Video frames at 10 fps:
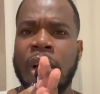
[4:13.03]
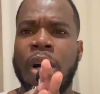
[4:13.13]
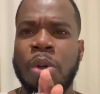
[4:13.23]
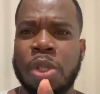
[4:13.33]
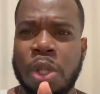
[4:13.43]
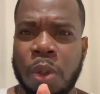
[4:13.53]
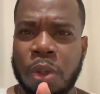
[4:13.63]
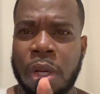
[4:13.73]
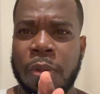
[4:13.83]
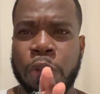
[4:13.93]
Also
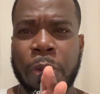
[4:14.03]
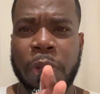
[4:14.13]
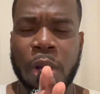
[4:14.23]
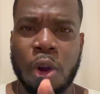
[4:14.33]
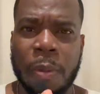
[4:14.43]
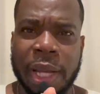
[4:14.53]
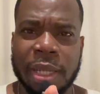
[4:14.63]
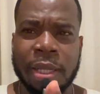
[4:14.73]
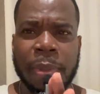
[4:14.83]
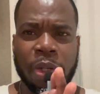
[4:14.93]
drop your comments about